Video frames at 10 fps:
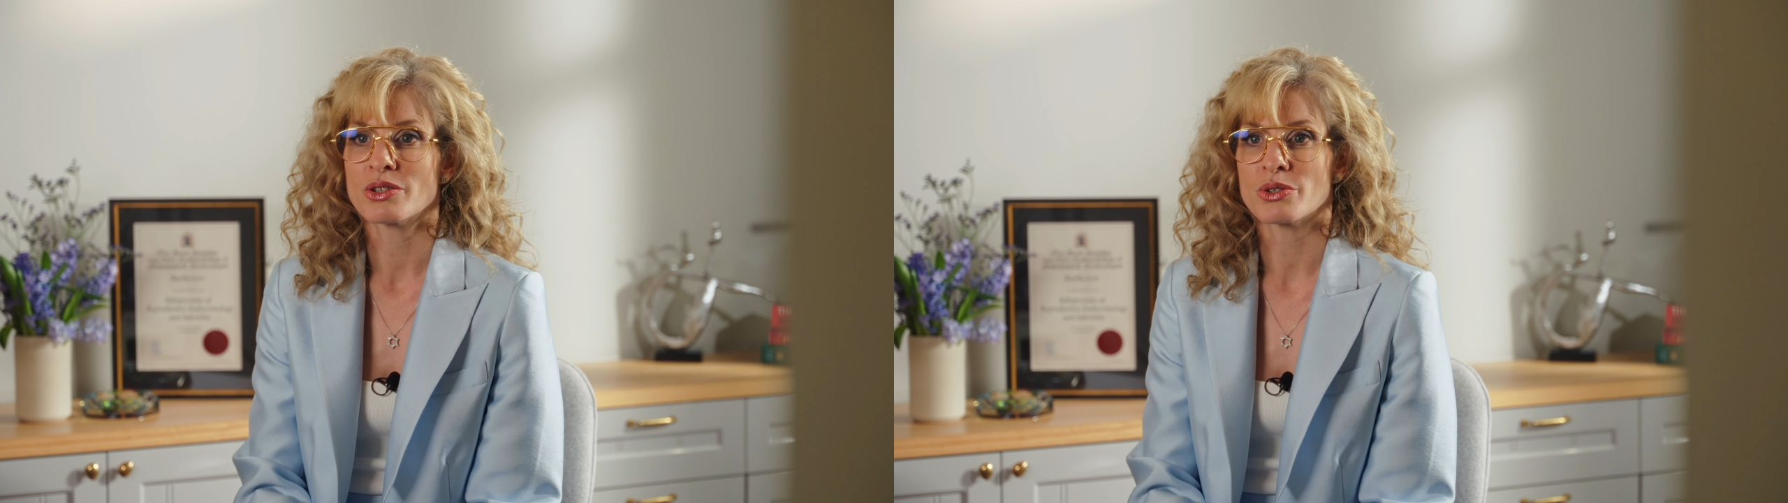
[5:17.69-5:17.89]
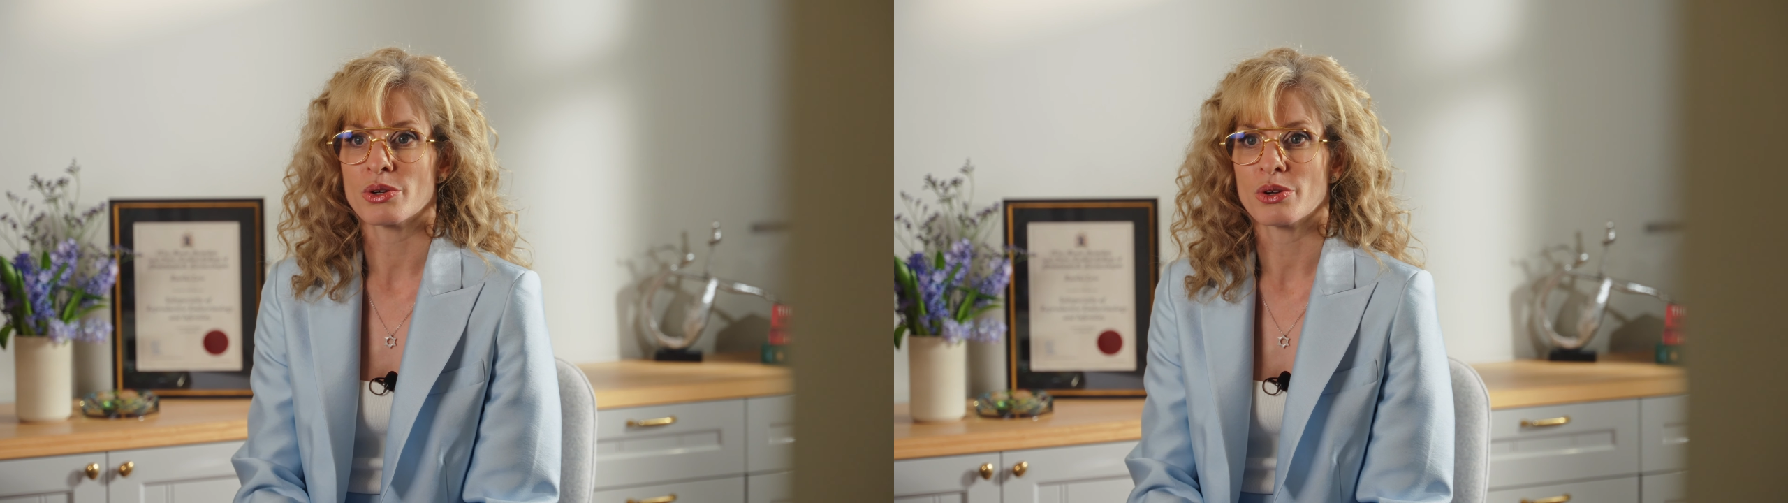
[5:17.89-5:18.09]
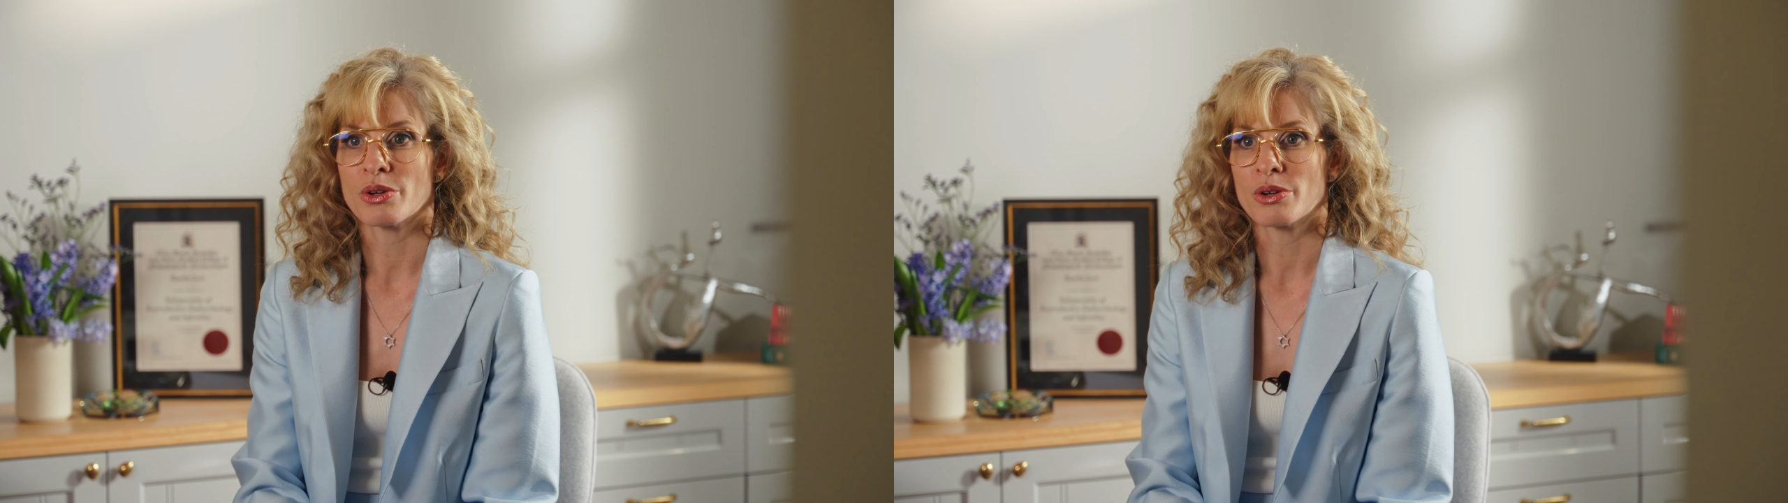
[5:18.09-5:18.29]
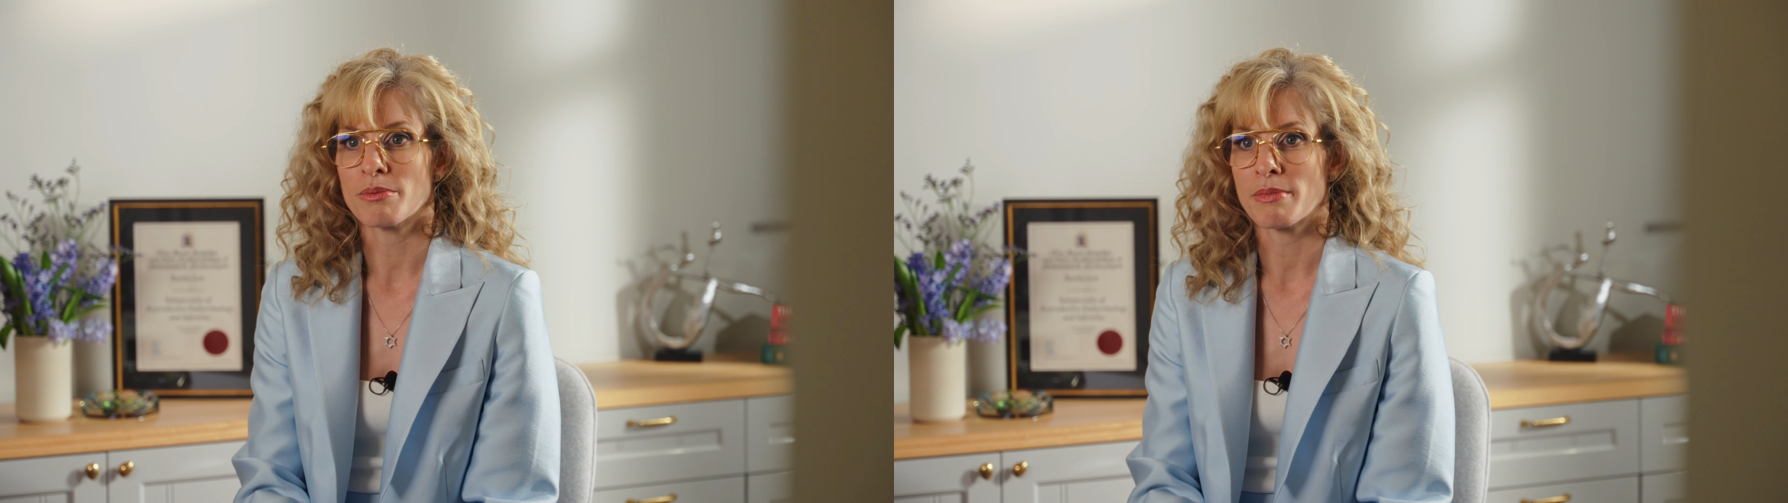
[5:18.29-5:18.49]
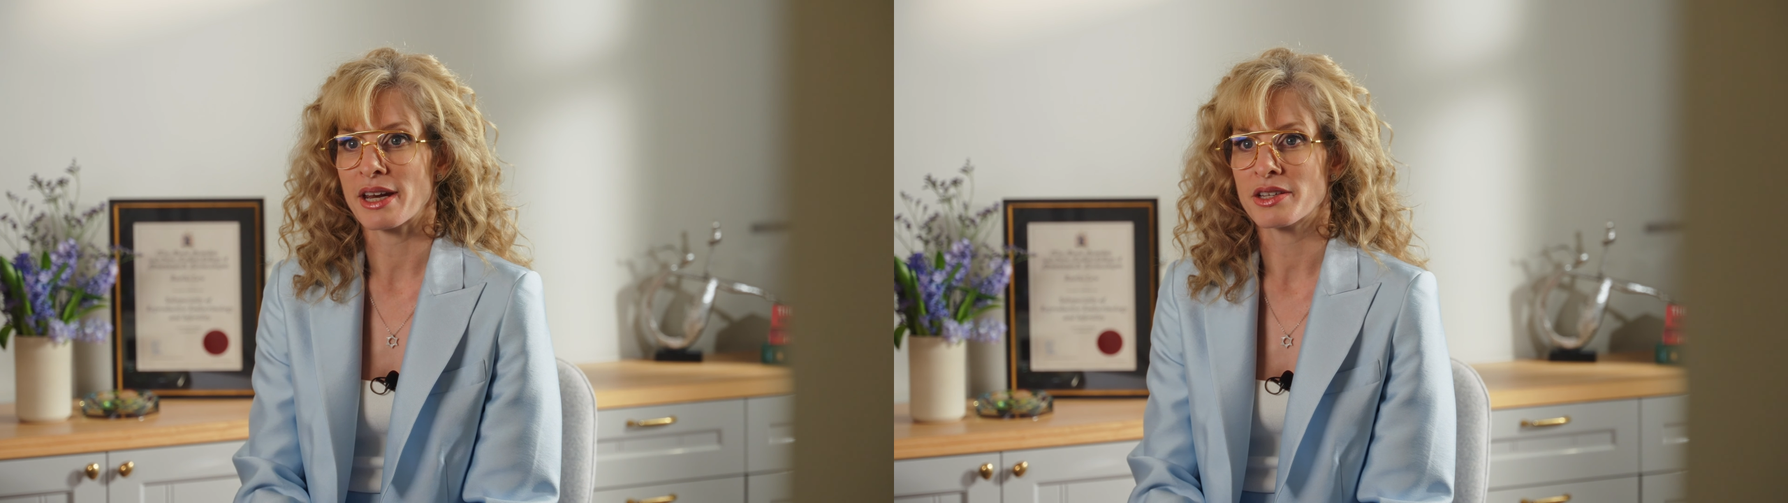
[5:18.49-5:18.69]
to
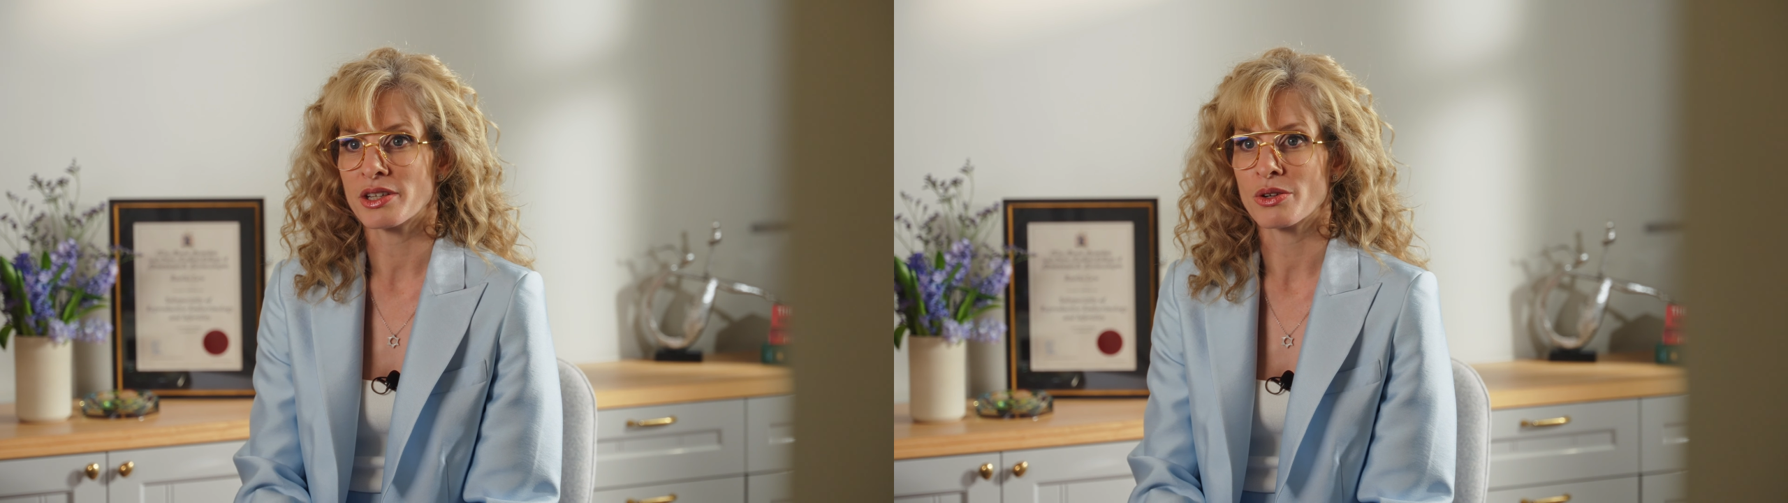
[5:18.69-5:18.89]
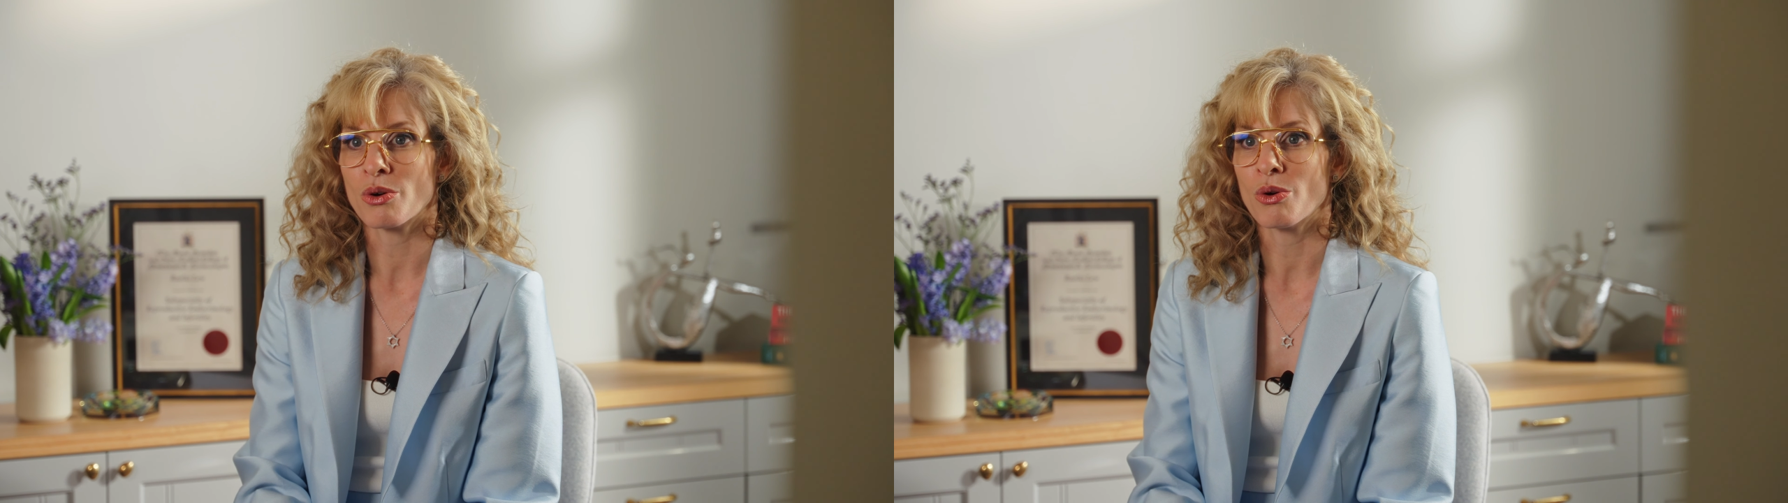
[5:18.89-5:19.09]
managing